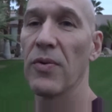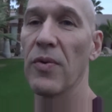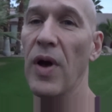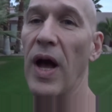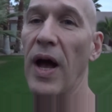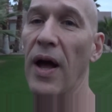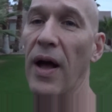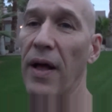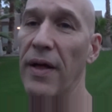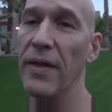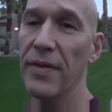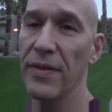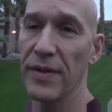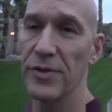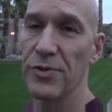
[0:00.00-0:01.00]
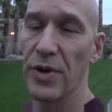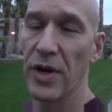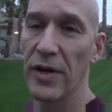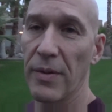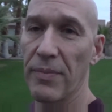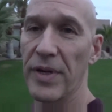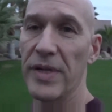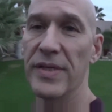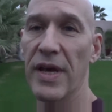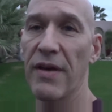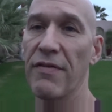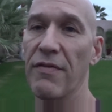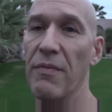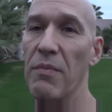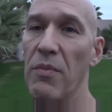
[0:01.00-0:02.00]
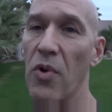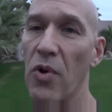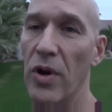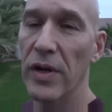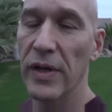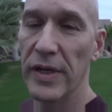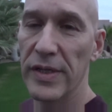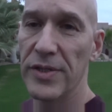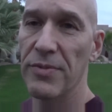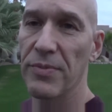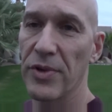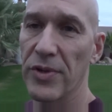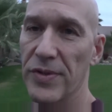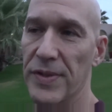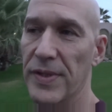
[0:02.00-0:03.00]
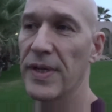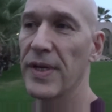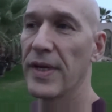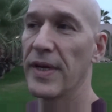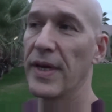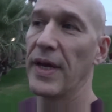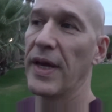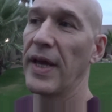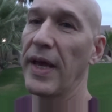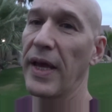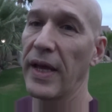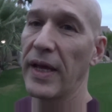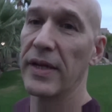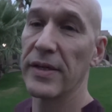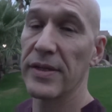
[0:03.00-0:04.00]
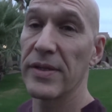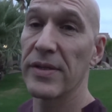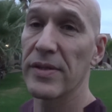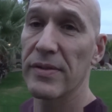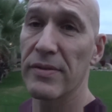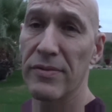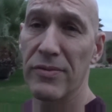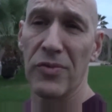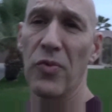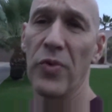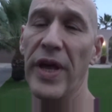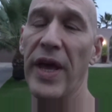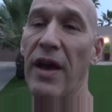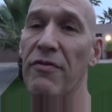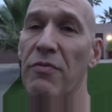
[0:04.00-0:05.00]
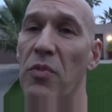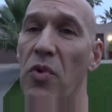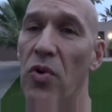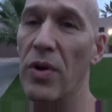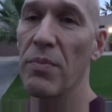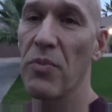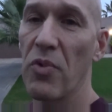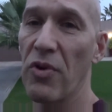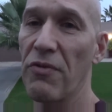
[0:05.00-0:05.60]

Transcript: The drug companies have more customers, and we have more and more